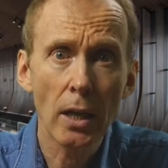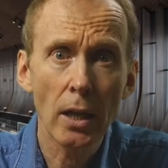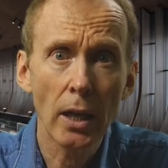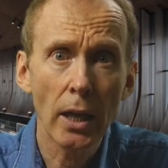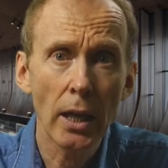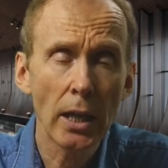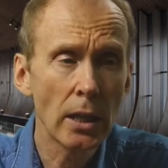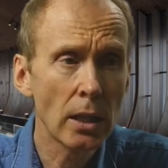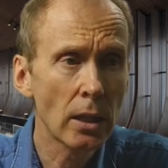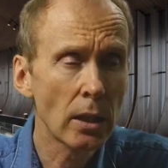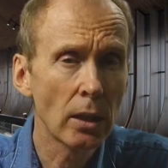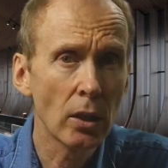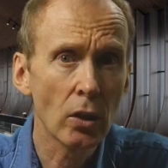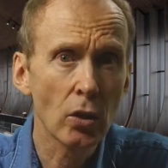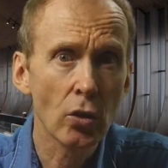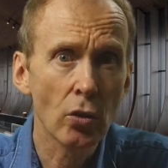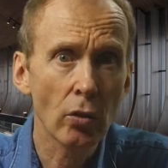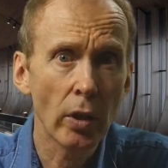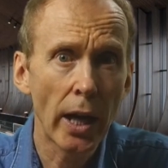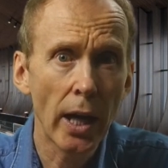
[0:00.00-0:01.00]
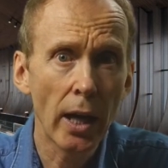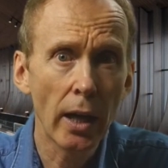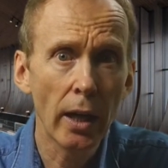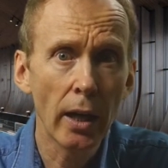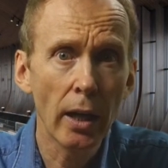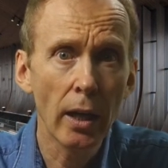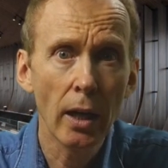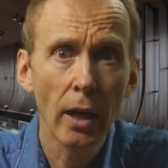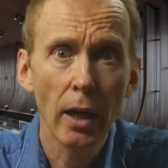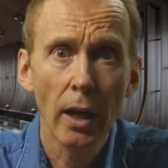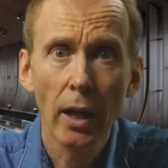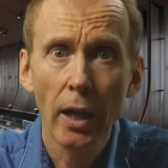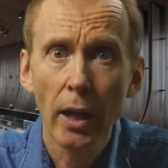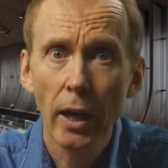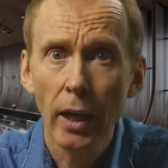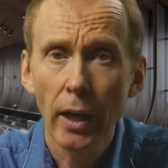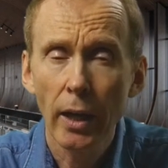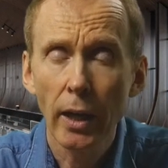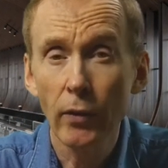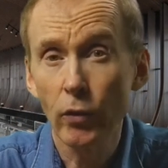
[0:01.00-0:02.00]
Eastern Australia.
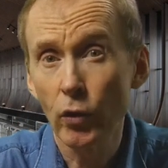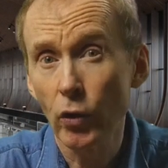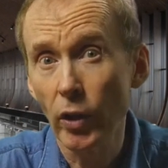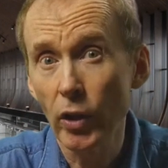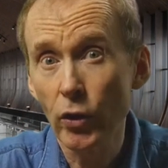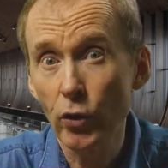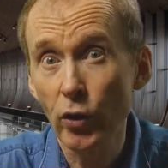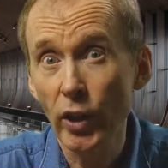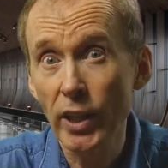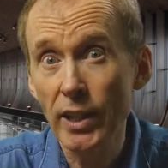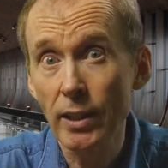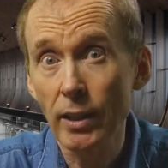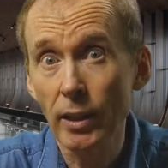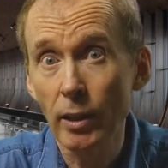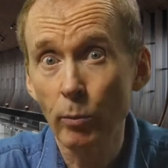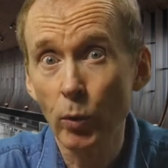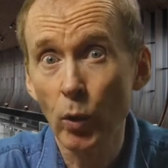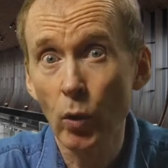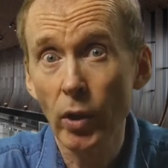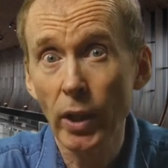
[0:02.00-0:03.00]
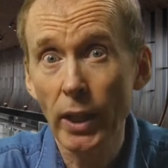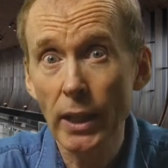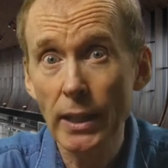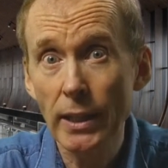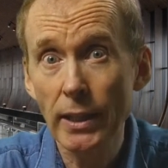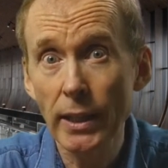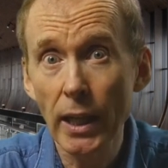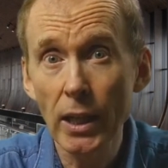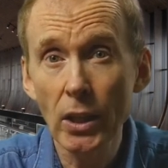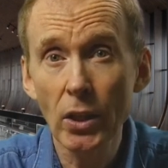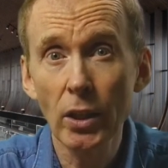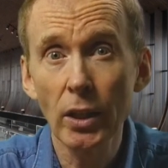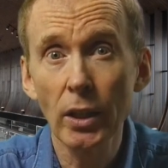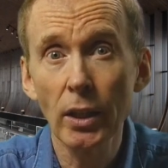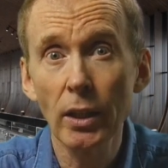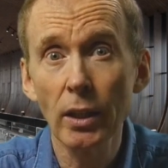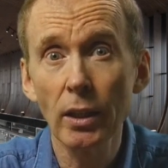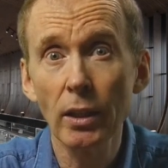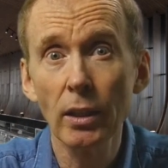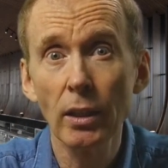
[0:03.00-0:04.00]
If you're interested in booking a
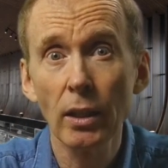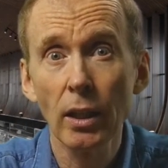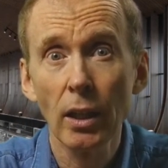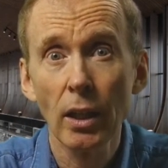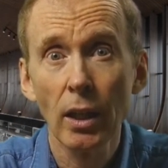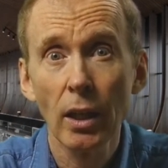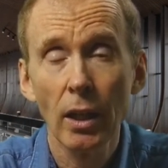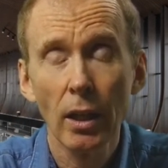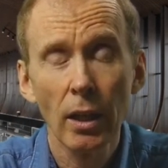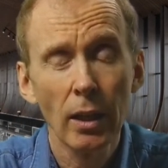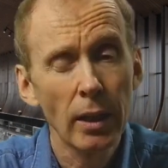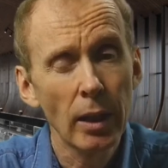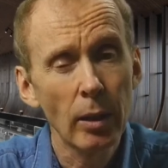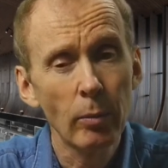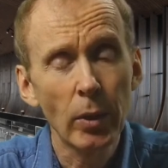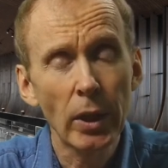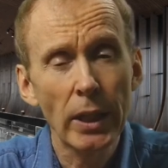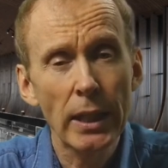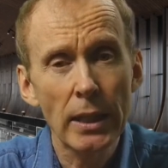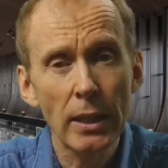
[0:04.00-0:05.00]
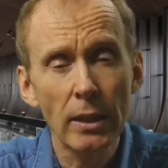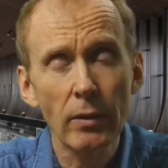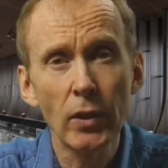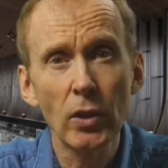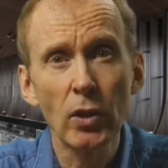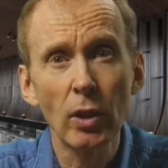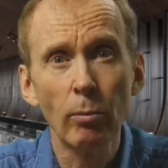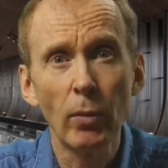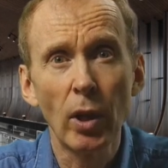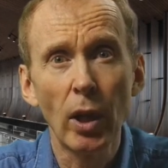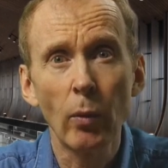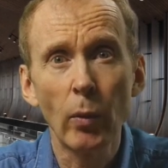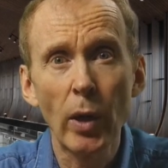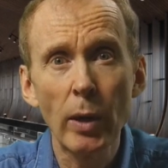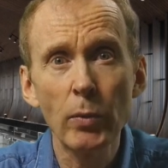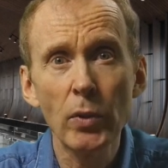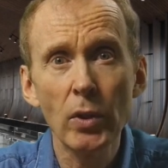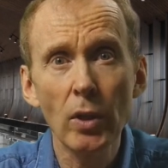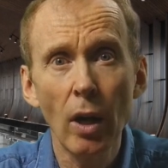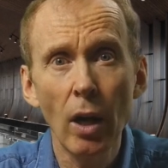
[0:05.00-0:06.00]
session, then please visit my
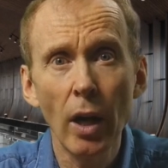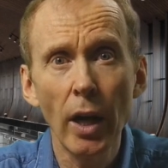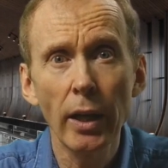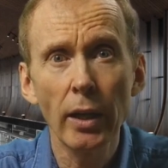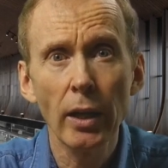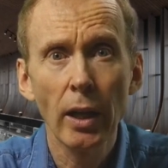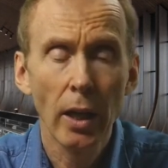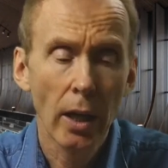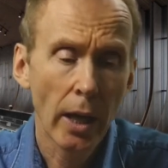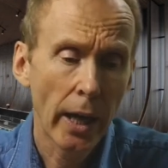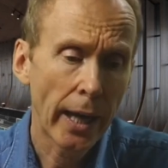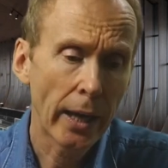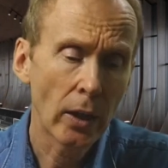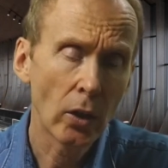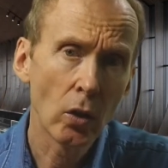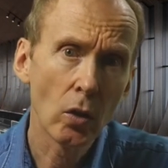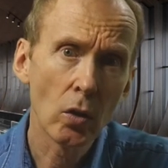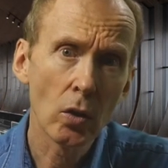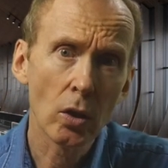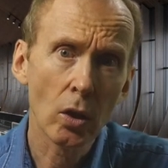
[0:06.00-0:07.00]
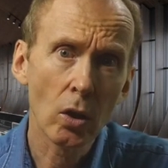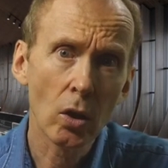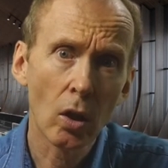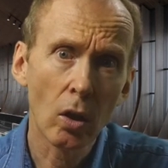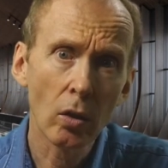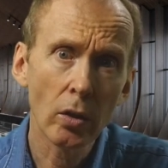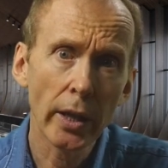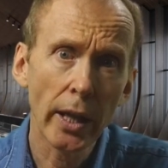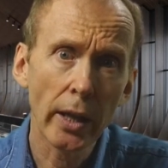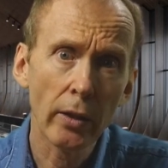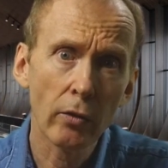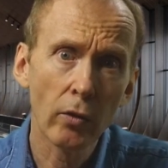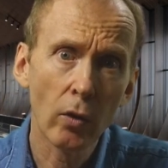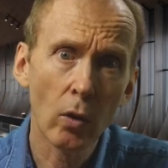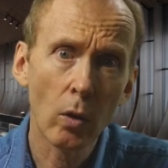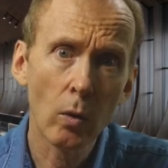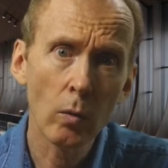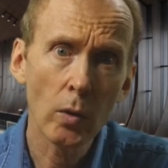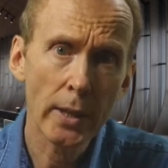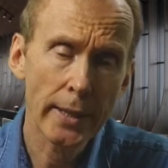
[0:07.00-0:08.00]
website and use the contact
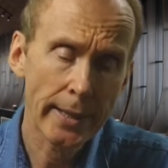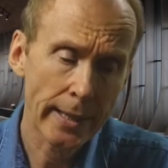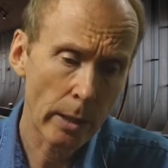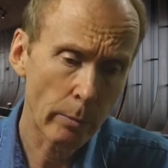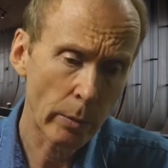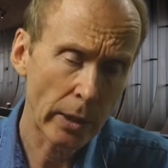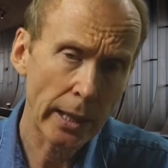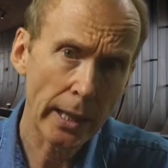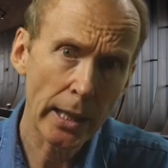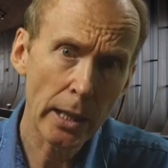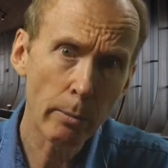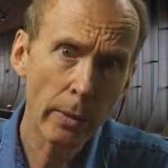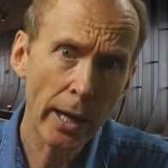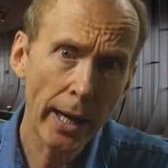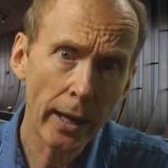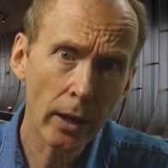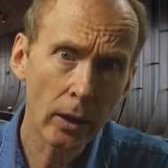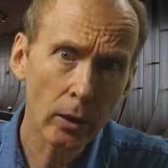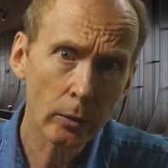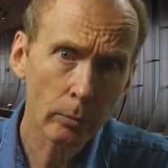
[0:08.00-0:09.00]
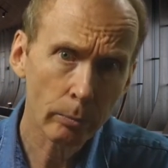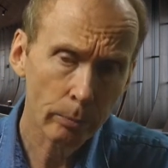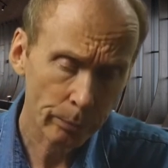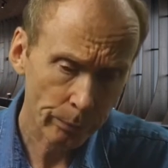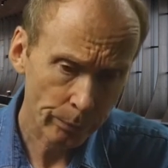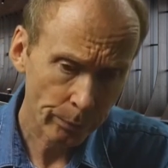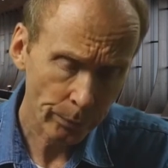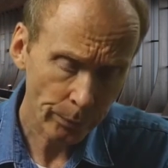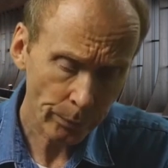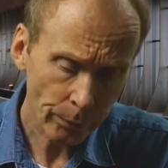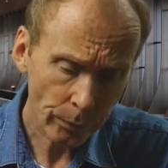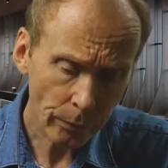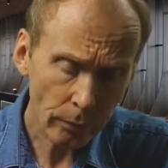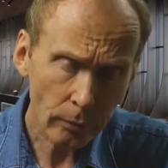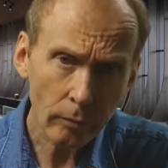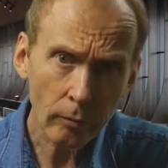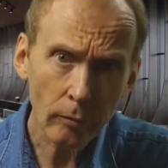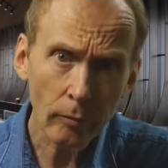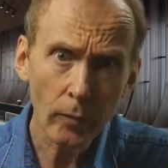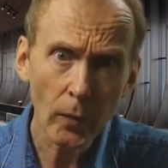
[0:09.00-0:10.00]
form to send me an email.
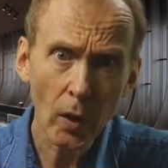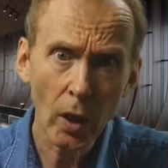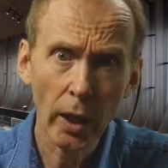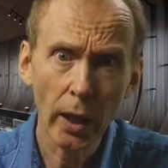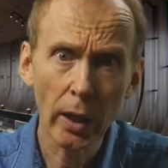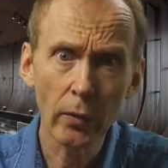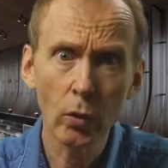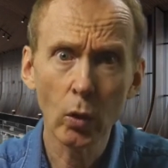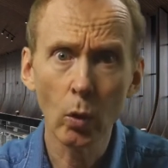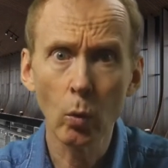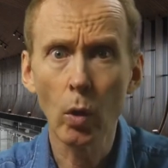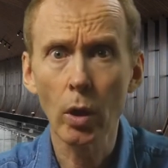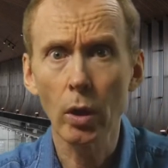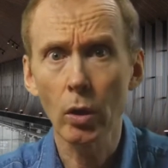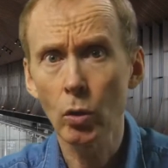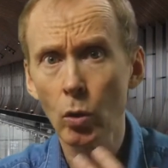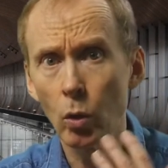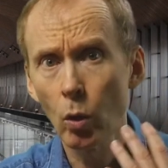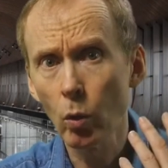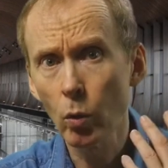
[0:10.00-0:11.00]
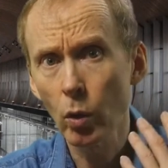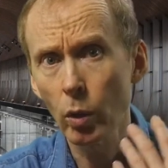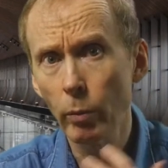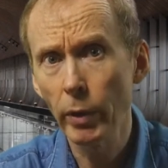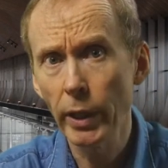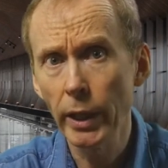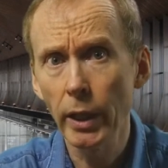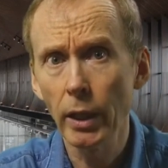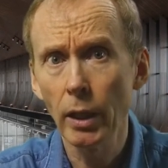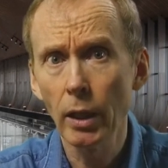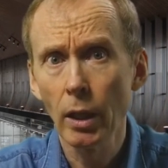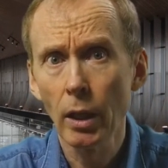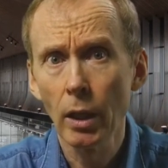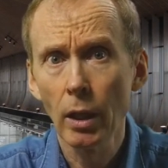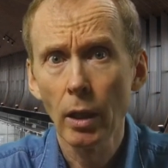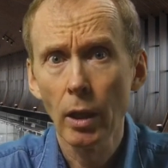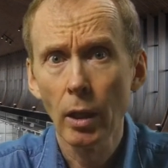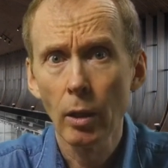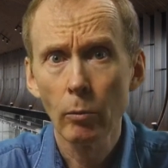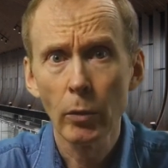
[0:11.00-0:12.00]
If you want to talk with me,
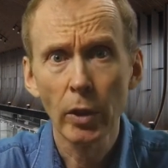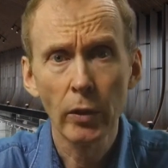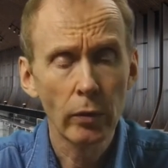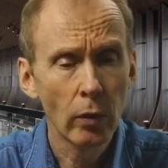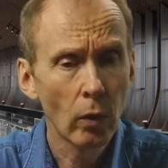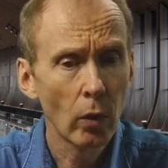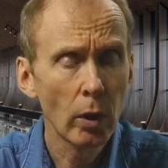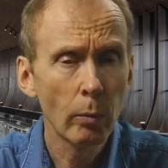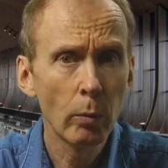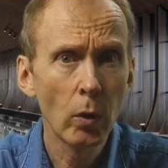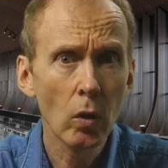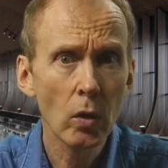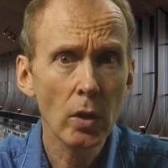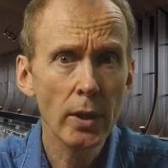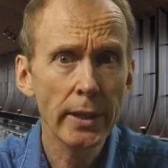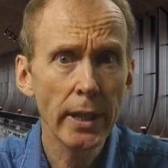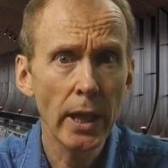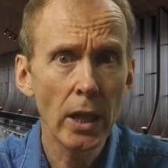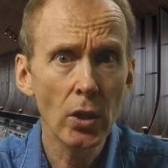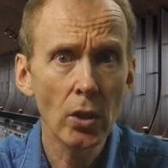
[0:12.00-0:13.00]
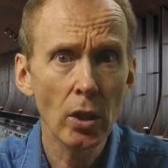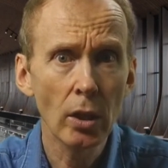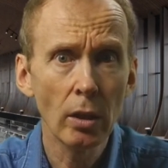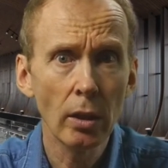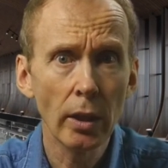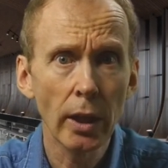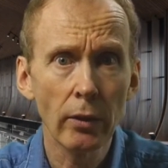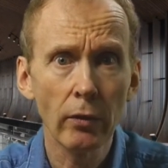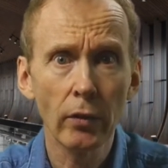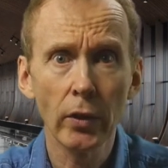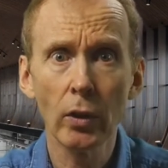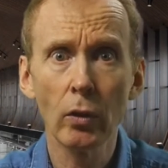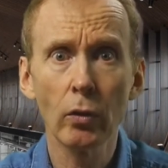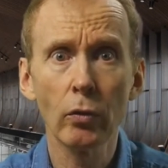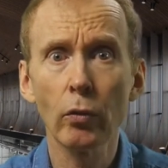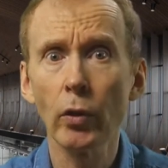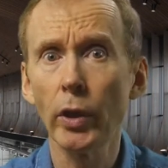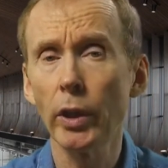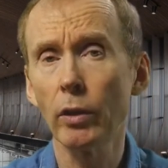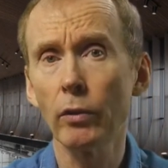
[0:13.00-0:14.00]
before you book a session, then feel
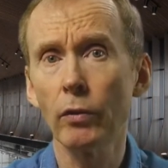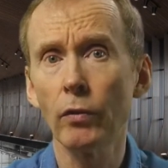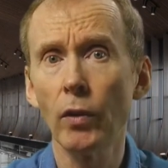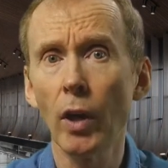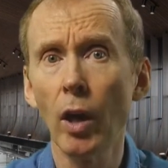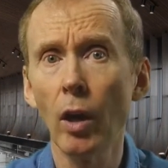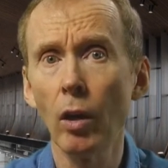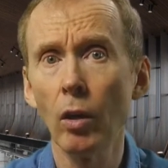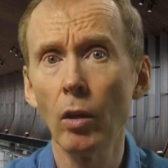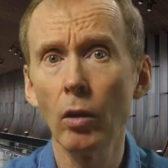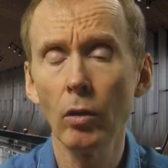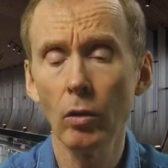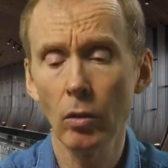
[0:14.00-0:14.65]
free to phone